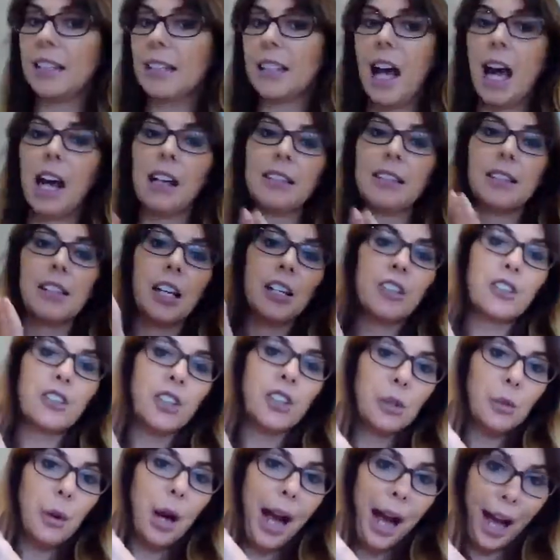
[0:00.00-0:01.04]
that I'll send
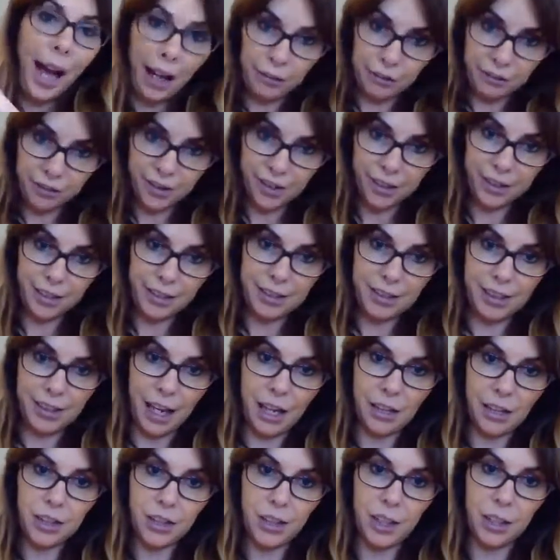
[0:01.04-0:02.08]
you after the
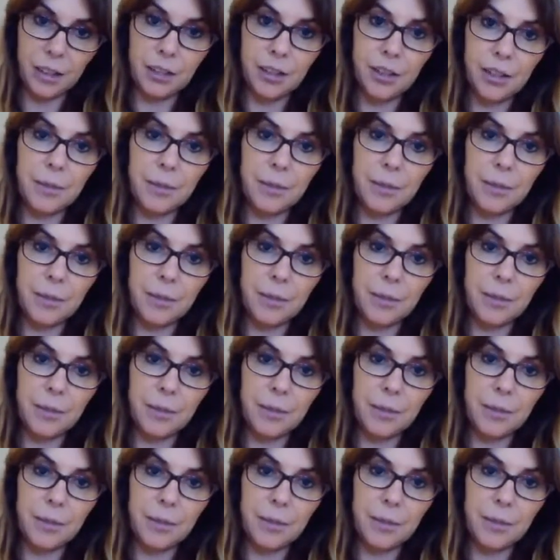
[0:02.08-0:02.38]
session.